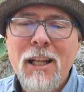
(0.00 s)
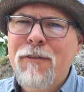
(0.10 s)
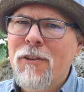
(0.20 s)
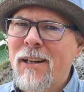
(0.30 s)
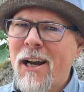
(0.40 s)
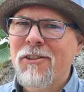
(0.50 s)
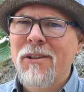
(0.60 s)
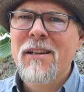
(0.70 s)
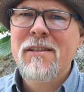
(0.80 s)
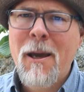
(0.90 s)
And if you liked
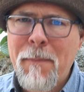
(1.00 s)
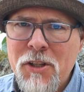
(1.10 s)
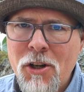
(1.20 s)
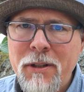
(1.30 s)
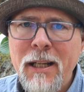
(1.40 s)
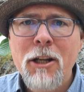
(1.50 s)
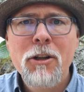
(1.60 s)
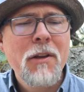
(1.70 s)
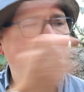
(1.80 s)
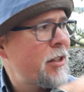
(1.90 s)
today's episode, take a
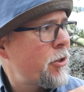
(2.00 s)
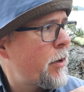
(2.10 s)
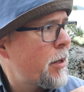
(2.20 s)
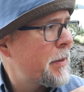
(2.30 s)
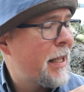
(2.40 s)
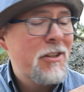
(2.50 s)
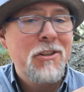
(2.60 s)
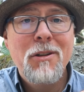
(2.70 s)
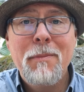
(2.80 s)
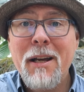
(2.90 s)
look at these
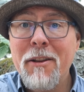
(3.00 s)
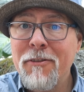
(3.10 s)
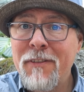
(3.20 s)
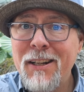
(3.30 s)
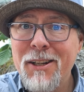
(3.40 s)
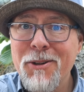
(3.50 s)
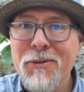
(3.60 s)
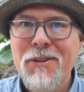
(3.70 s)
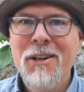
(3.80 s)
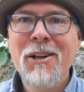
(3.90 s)
recommendations on my other
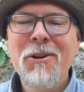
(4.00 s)
videos.